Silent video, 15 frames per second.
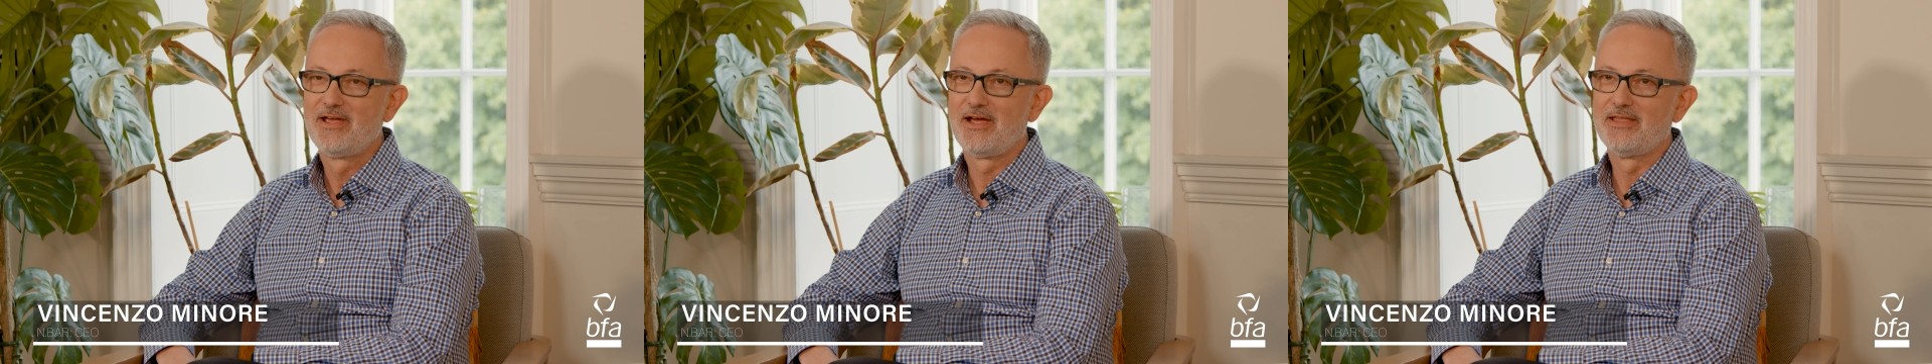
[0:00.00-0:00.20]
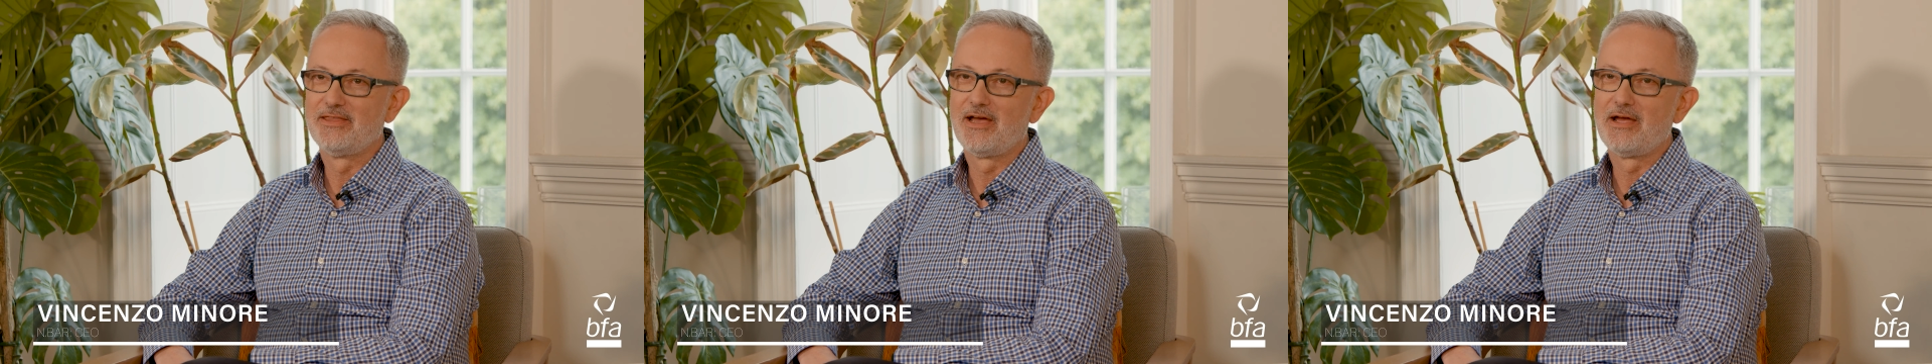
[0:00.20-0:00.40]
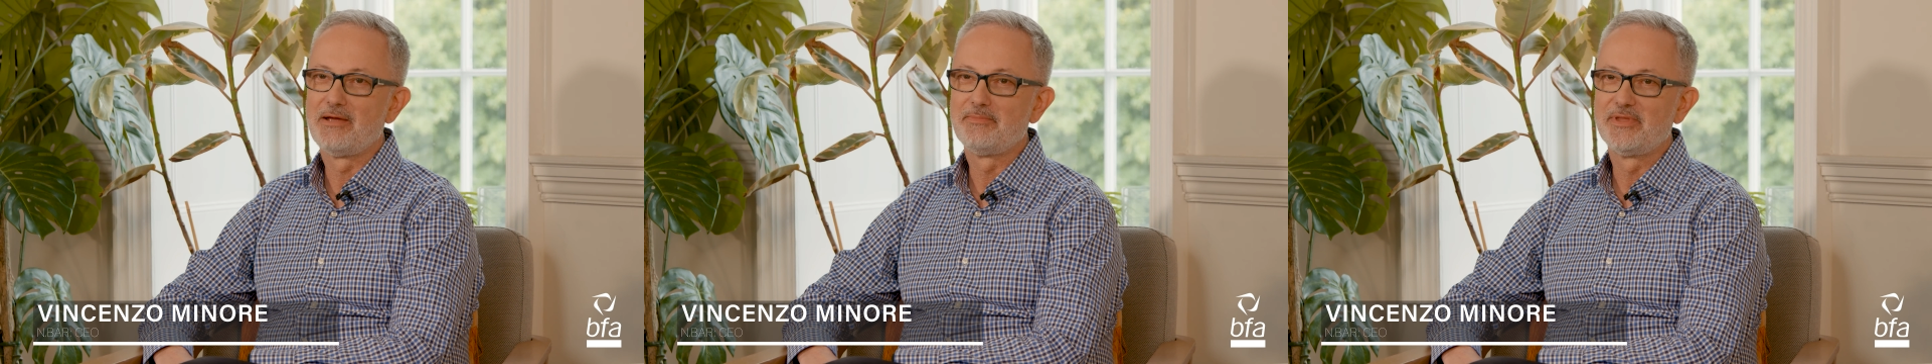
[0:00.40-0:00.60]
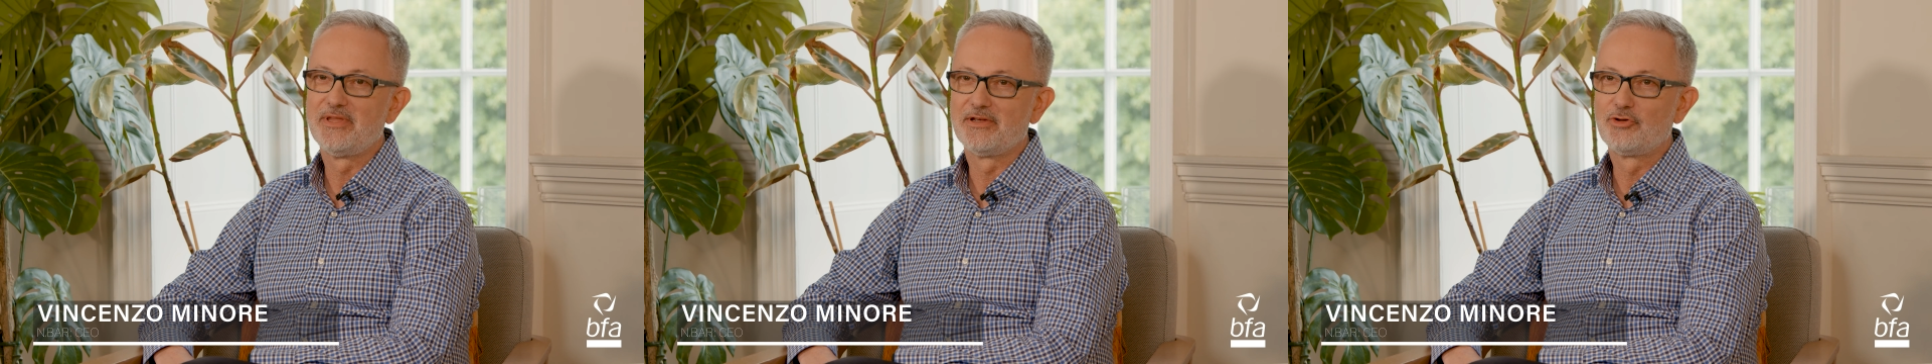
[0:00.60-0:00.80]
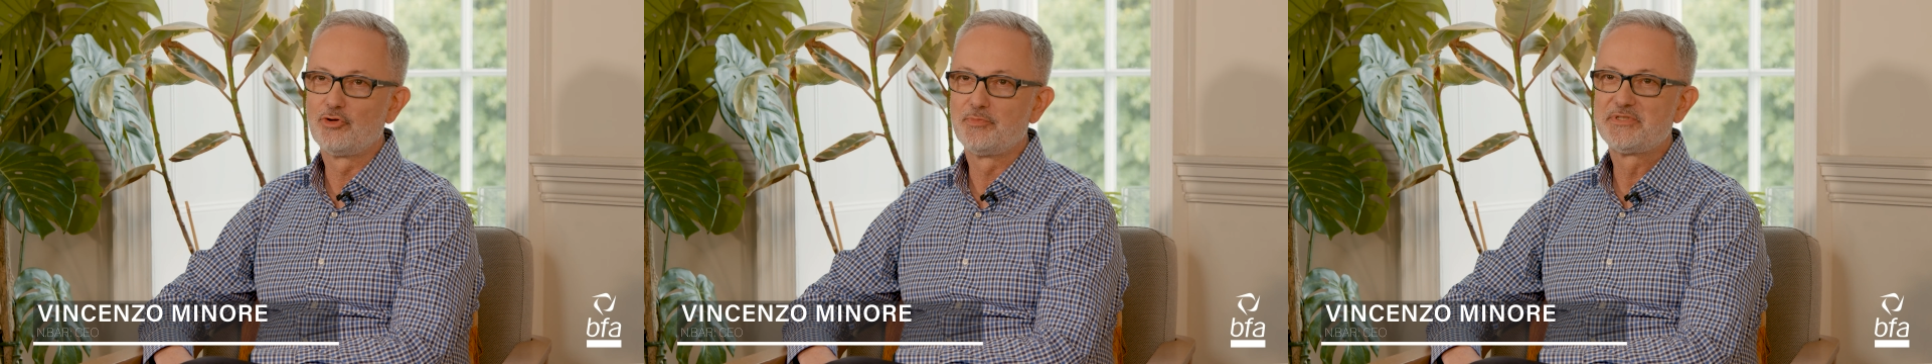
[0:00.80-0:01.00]
and I'm
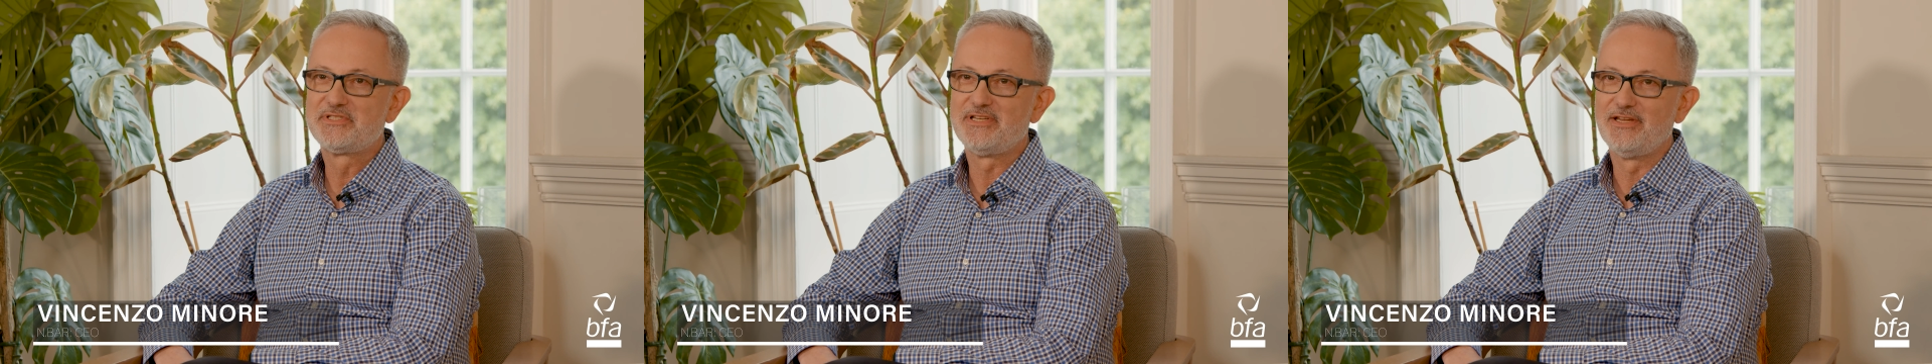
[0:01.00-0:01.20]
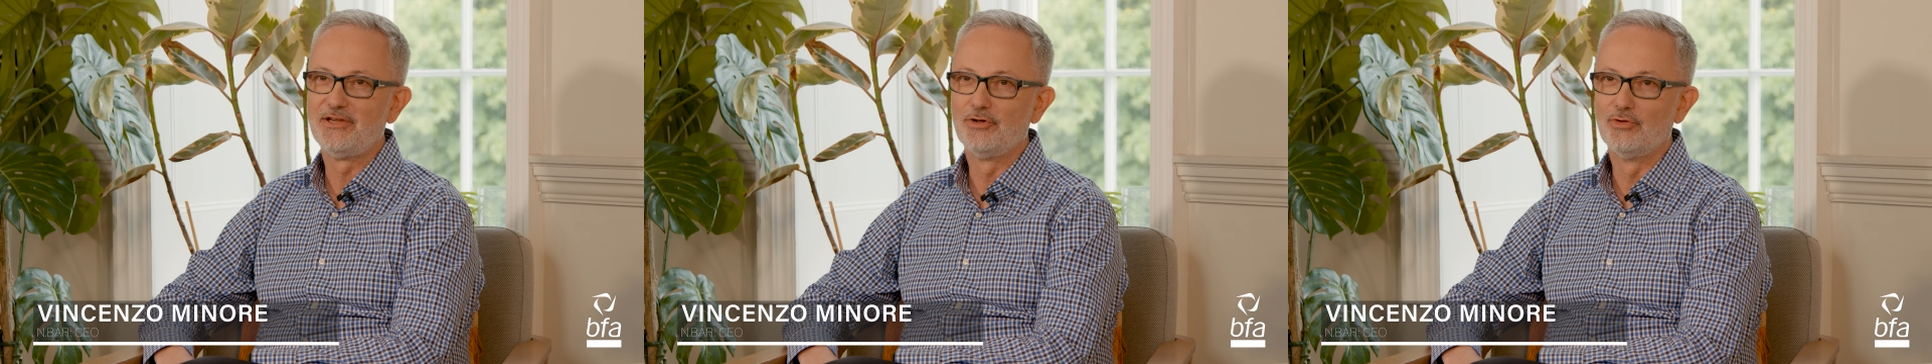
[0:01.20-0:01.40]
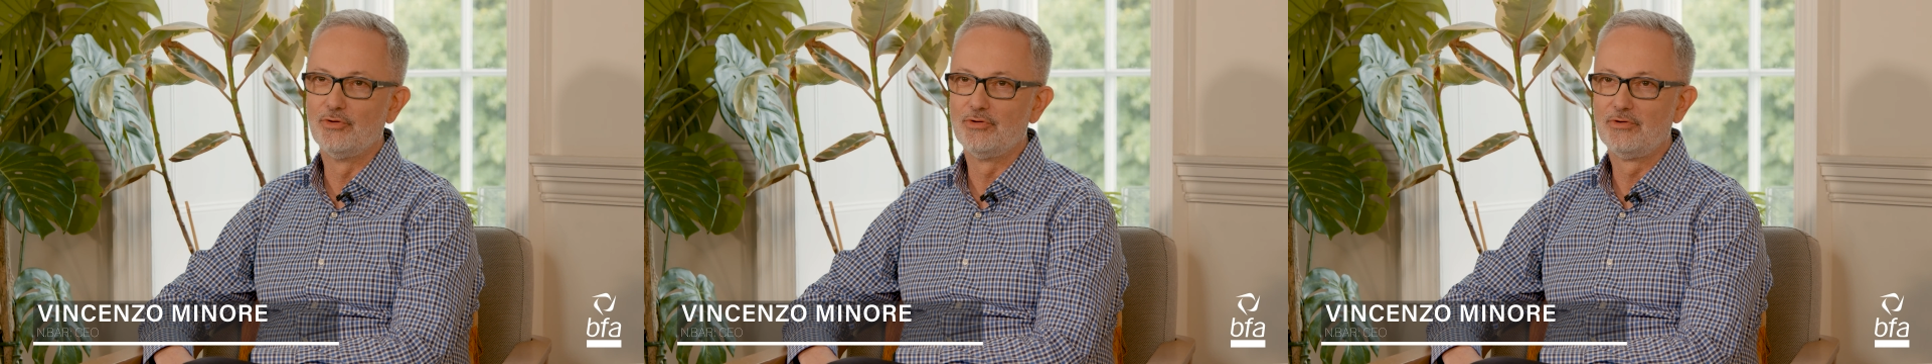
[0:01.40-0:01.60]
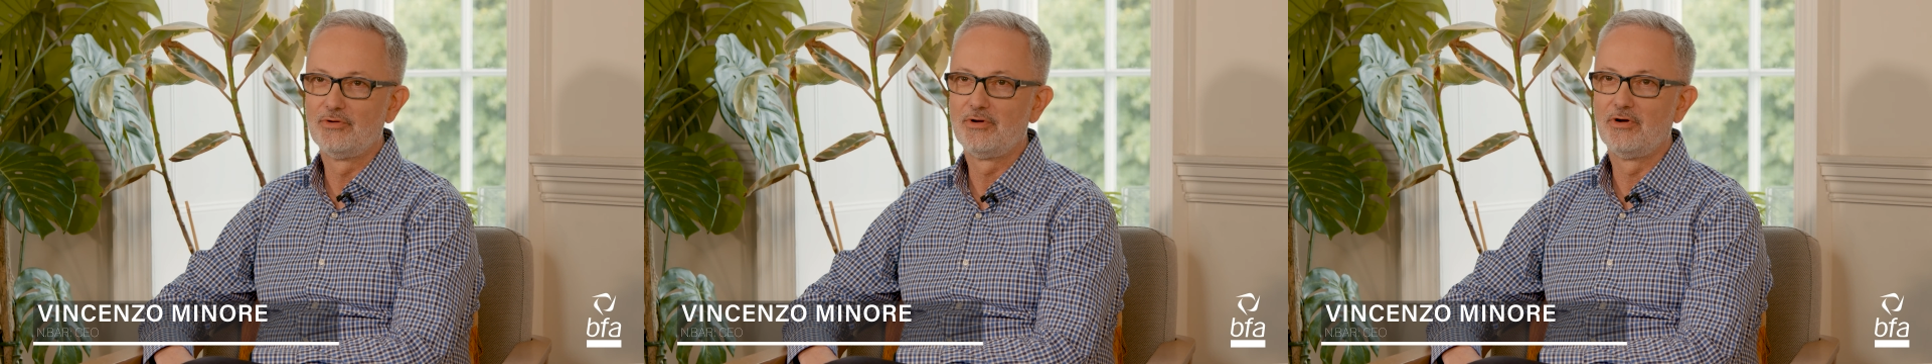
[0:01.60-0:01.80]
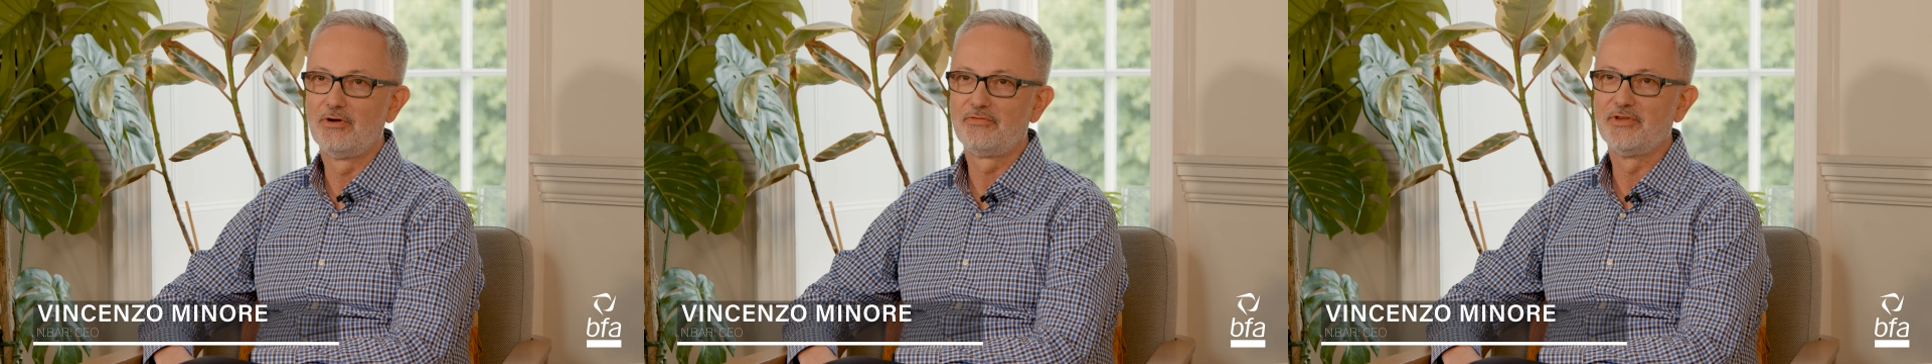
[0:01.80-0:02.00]
the group
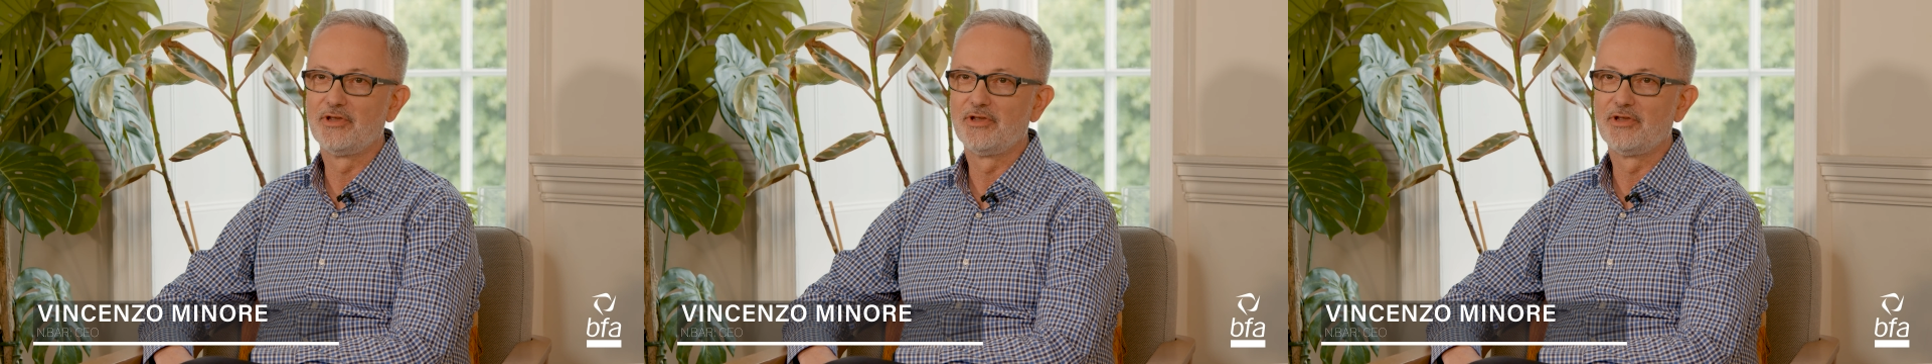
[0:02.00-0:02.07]
CEO of